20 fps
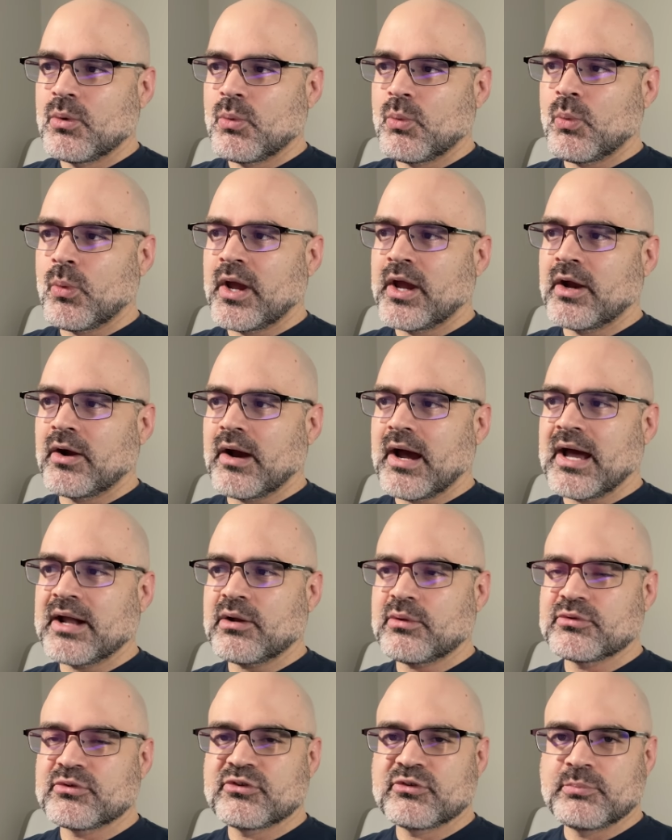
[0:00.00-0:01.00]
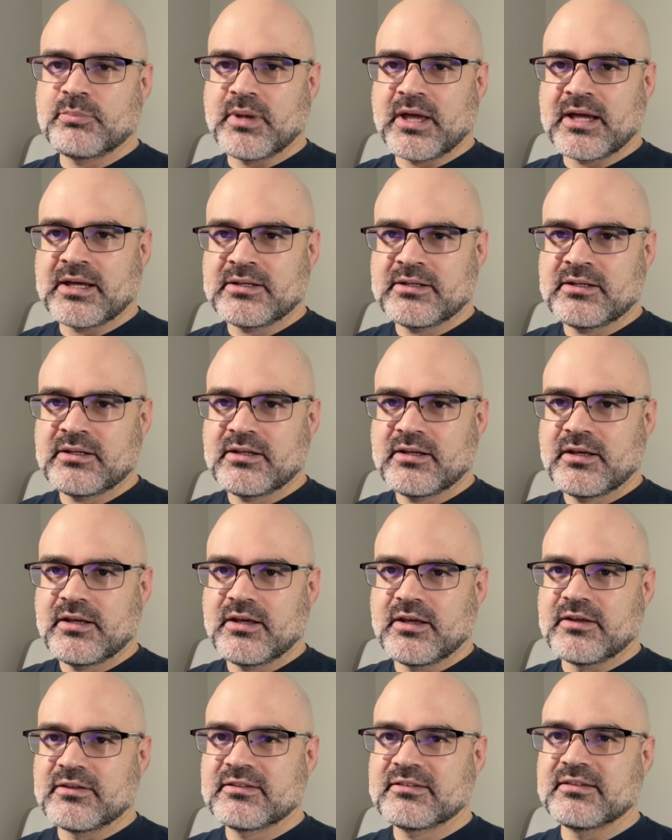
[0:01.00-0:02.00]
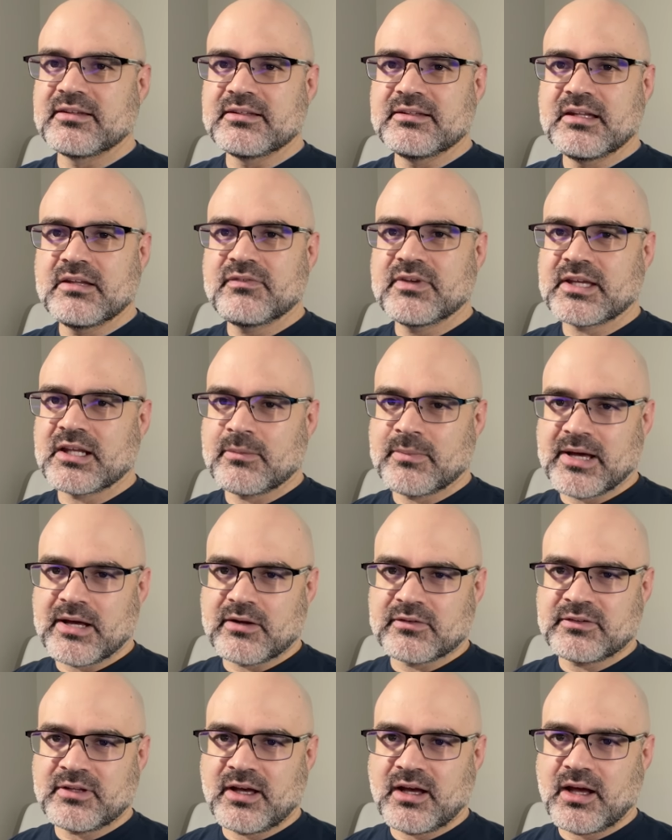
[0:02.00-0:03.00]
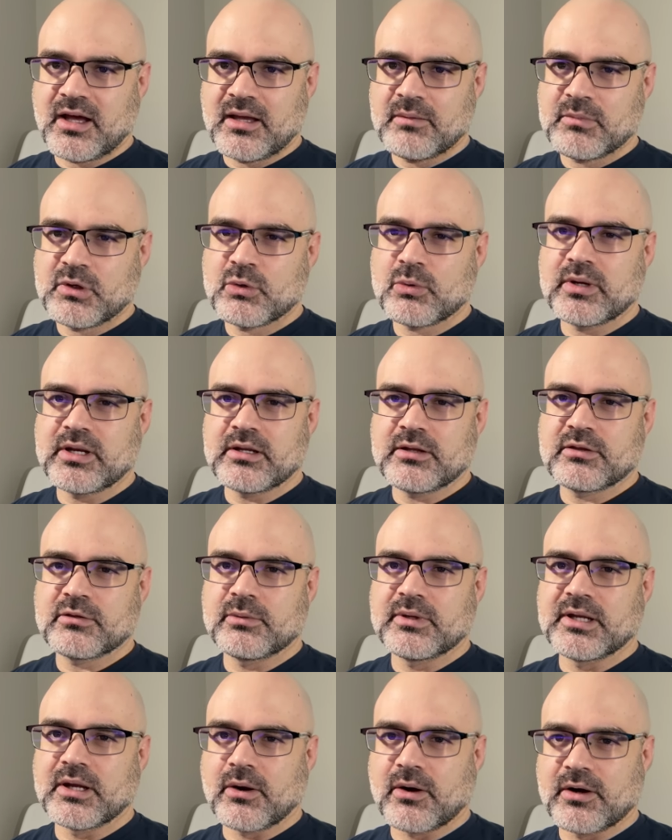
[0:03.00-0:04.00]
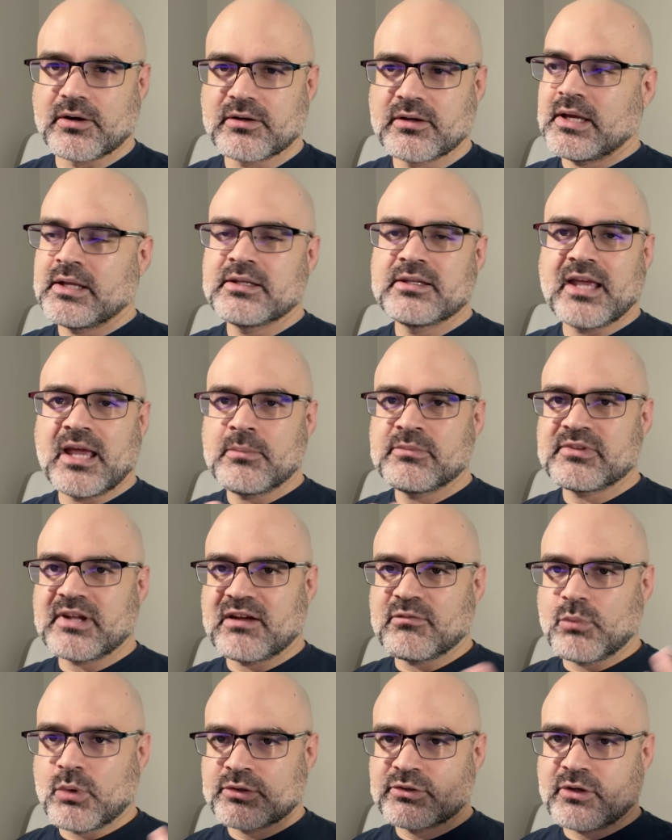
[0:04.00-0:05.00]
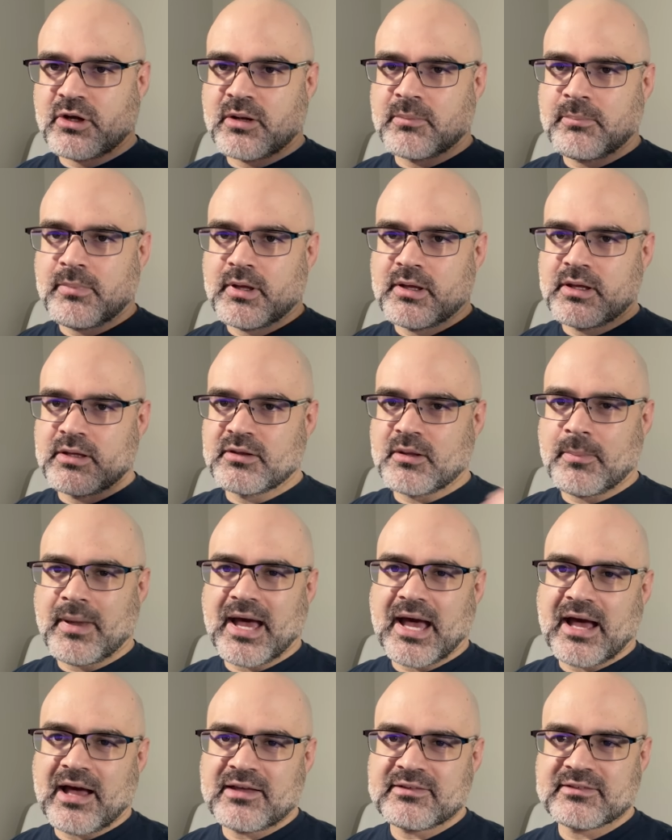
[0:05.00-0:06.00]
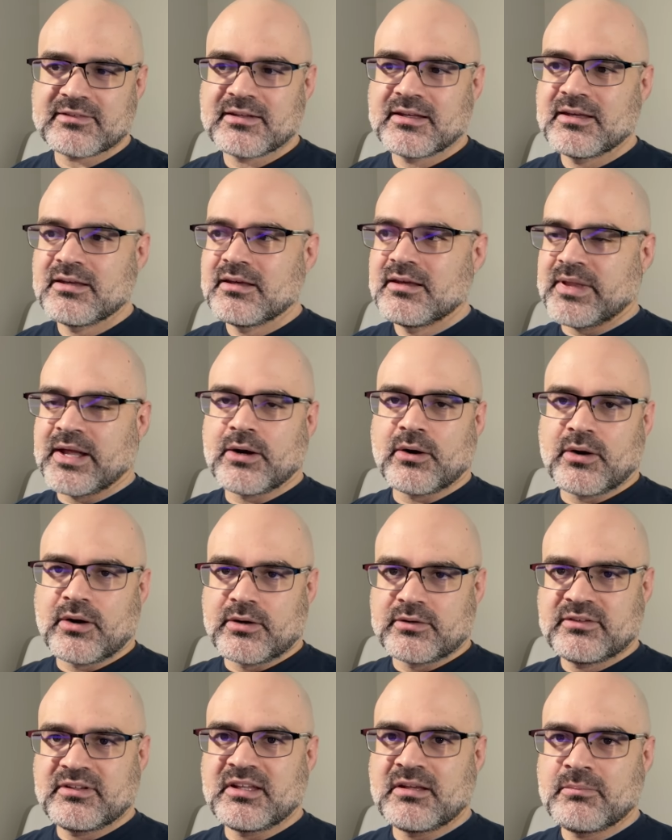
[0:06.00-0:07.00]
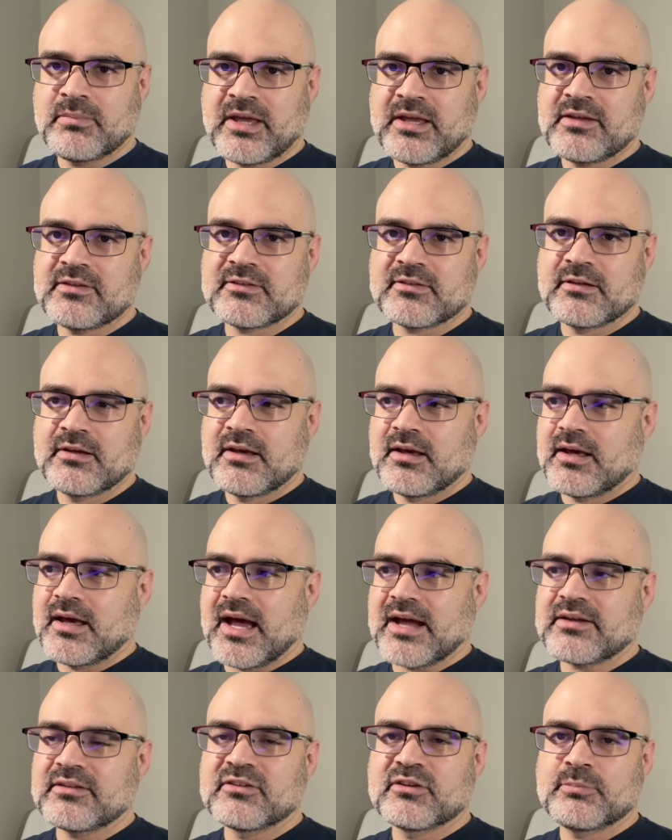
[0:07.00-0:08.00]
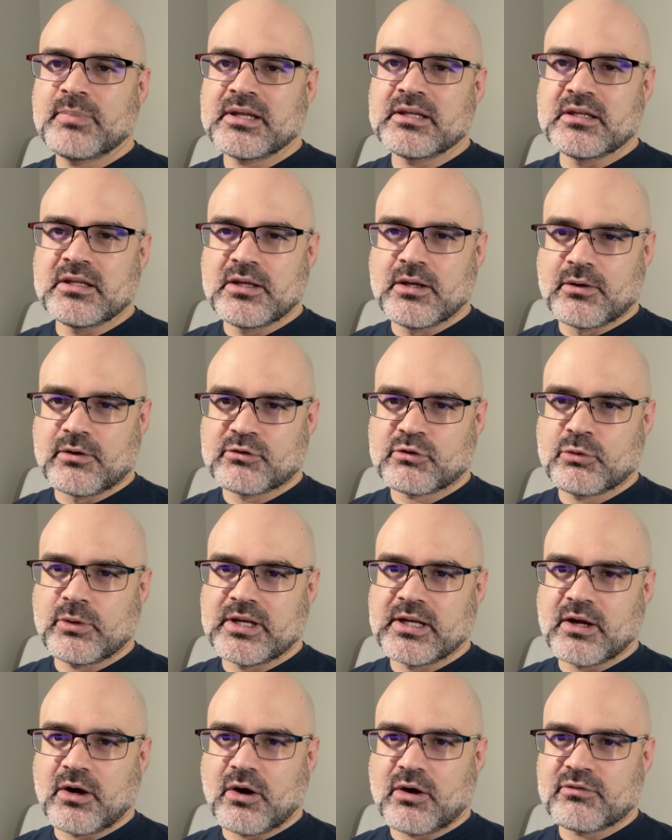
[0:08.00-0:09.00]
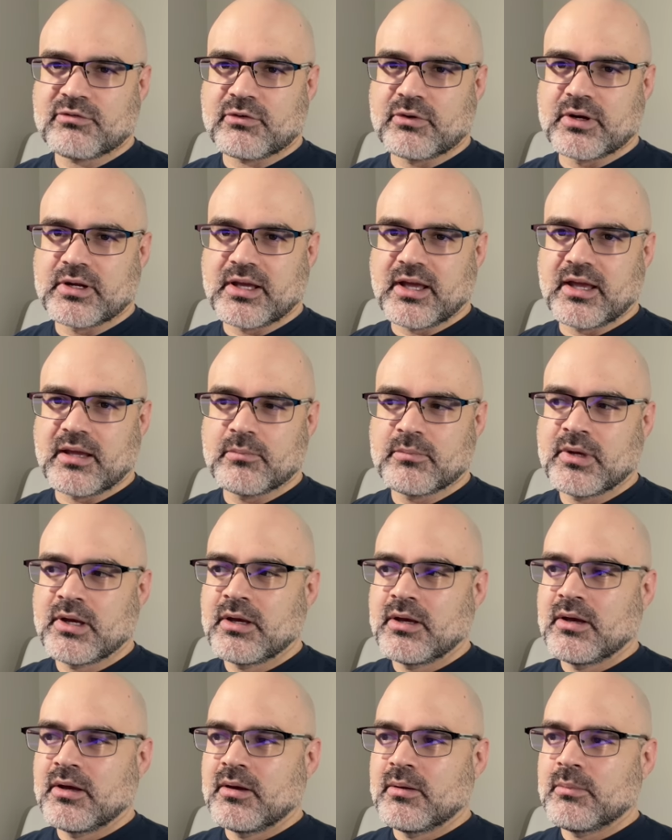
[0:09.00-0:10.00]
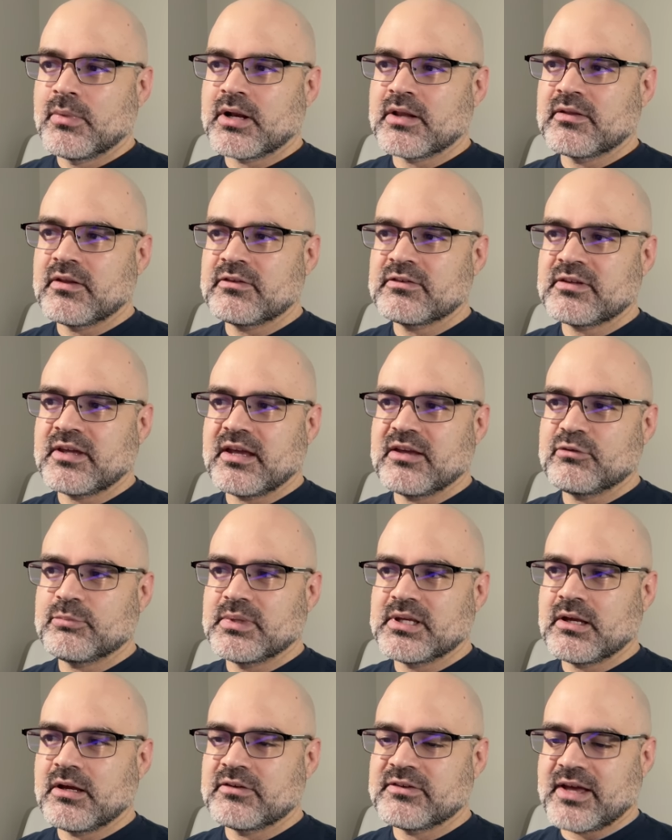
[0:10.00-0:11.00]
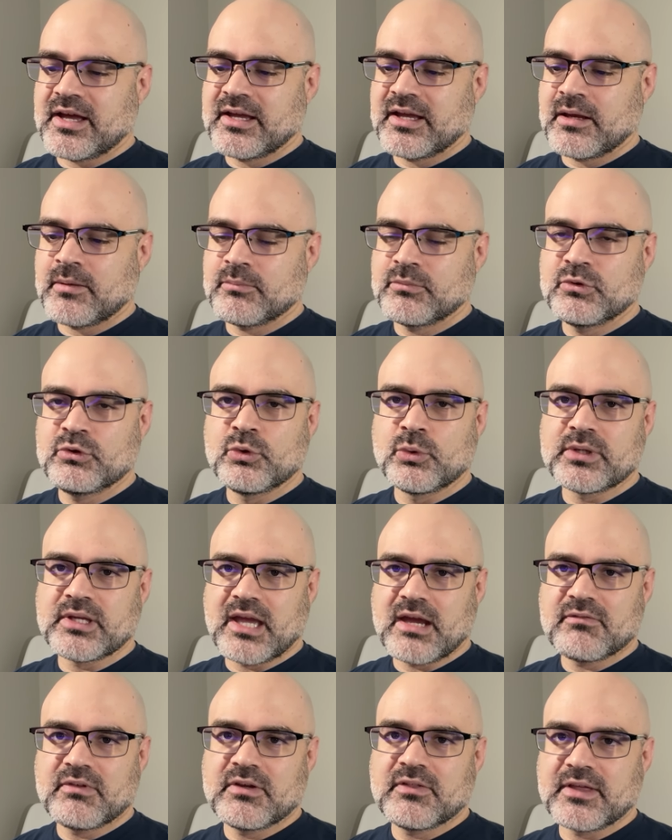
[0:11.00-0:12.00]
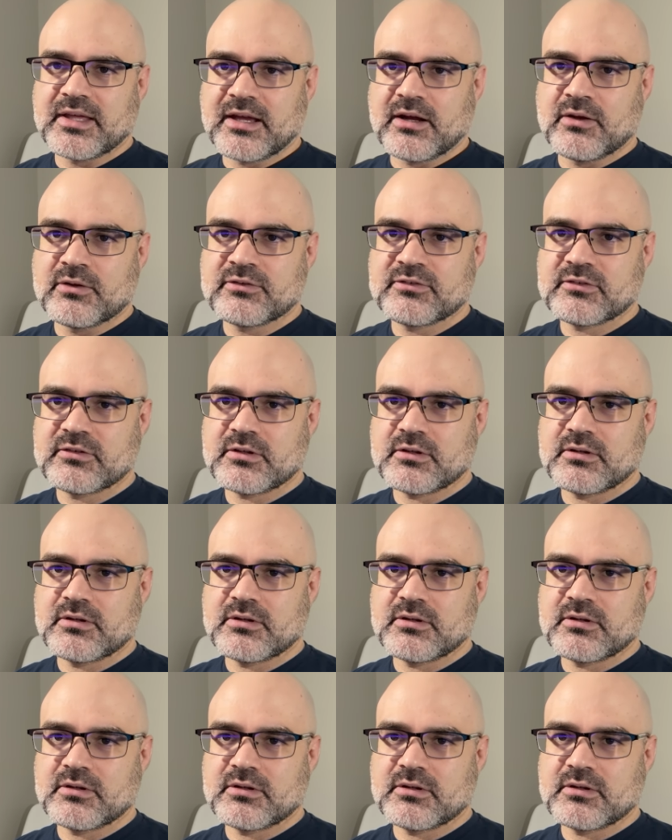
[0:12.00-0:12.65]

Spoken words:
where I don't spend a significant amount of time creating 3D art. In games that I've worked on in the past that are team-based, I can spend years creating art for a game. But in this case, because I am doing everything else